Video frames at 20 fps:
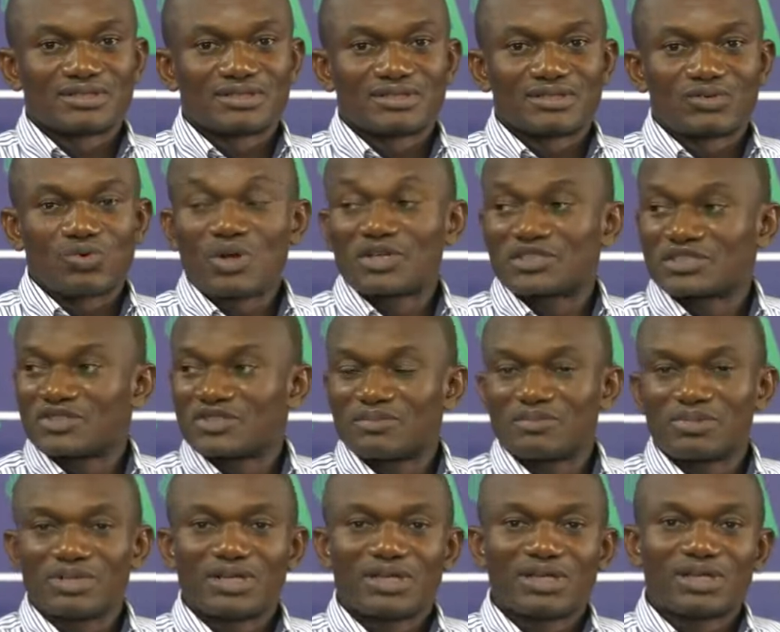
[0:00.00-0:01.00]
workshop,
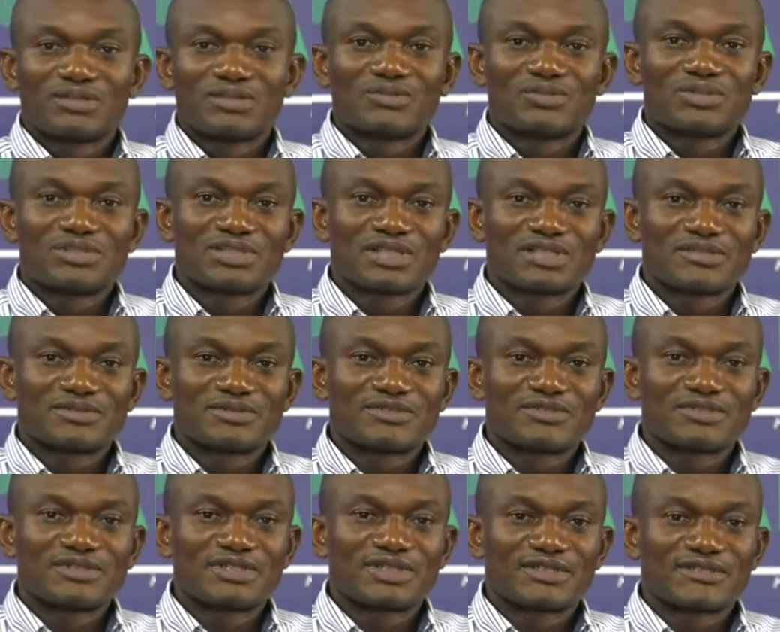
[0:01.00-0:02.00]
and which has been
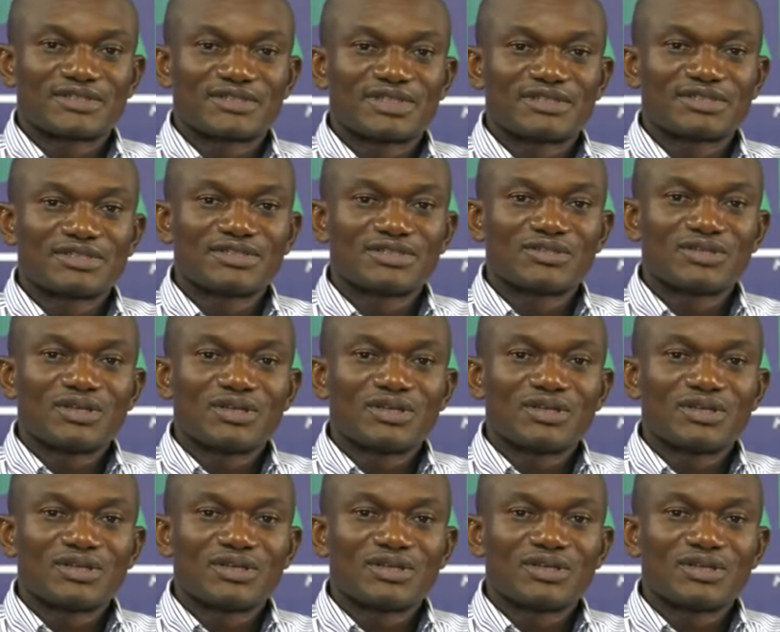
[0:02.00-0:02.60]
really educating.